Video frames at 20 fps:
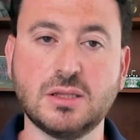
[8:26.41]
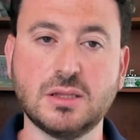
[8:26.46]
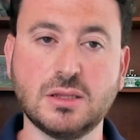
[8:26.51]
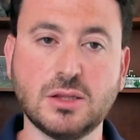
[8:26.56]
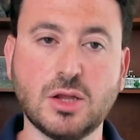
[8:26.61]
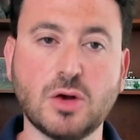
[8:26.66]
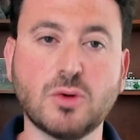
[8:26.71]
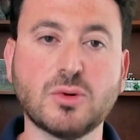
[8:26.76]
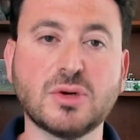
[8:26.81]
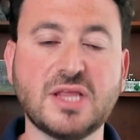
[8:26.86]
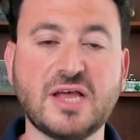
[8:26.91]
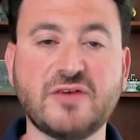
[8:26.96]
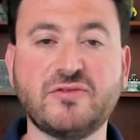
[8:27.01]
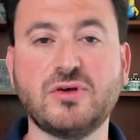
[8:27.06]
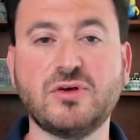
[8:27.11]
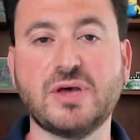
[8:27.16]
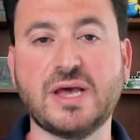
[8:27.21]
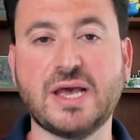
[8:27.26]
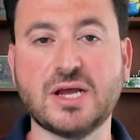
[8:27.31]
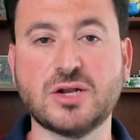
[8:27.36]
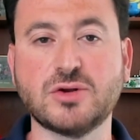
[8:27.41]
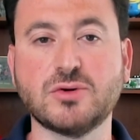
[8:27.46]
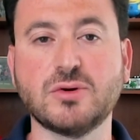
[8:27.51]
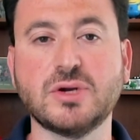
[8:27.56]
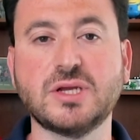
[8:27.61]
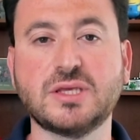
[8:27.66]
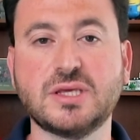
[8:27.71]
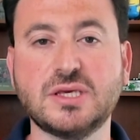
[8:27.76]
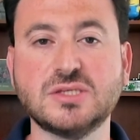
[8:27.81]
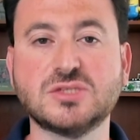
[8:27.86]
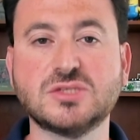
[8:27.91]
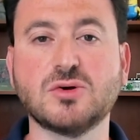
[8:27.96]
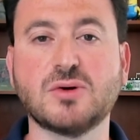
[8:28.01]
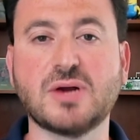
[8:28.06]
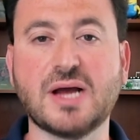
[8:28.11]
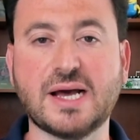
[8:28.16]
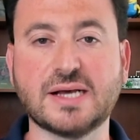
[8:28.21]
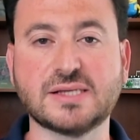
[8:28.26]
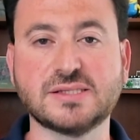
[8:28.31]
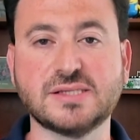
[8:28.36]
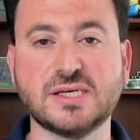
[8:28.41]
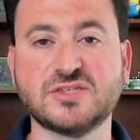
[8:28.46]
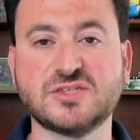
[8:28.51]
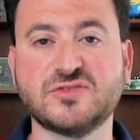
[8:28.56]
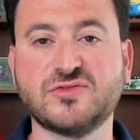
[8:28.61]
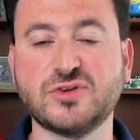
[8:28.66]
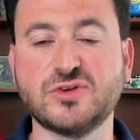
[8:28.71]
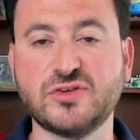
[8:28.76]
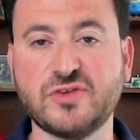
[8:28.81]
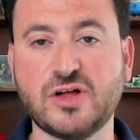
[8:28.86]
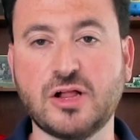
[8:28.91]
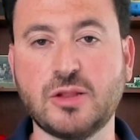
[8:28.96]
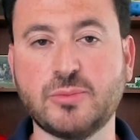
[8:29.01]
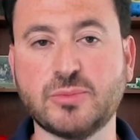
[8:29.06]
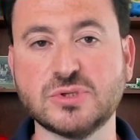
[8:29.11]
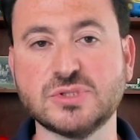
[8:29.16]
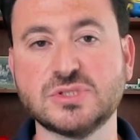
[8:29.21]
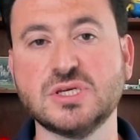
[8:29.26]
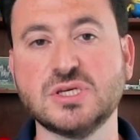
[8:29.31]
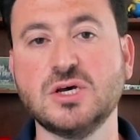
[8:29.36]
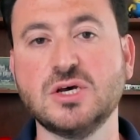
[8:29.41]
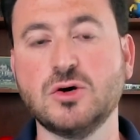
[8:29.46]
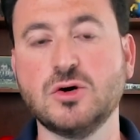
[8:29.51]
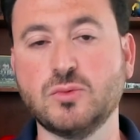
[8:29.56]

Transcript: lower level Android Keystore access for developers,